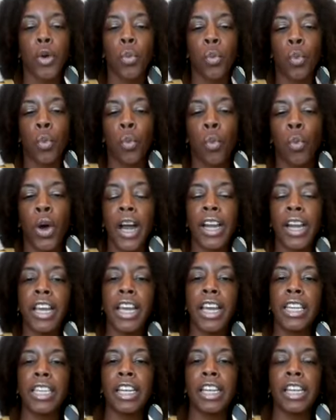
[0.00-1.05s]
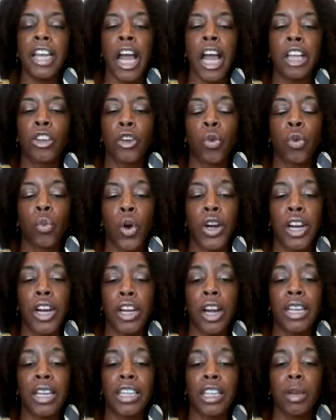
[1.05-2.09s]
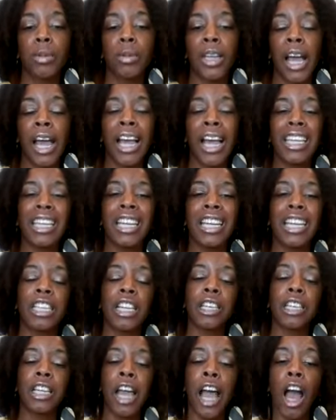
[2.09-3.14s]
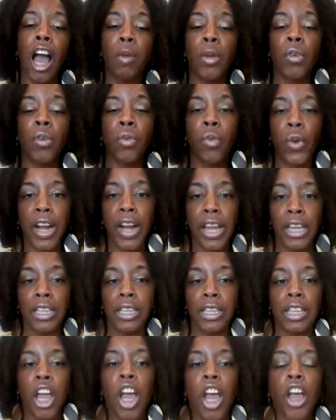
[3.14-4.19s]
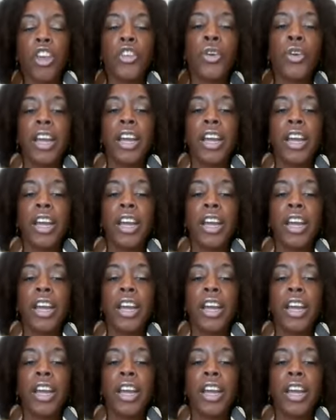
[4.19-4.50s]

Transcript: what is it that you're working on? And sometimes it is a time of rest. You can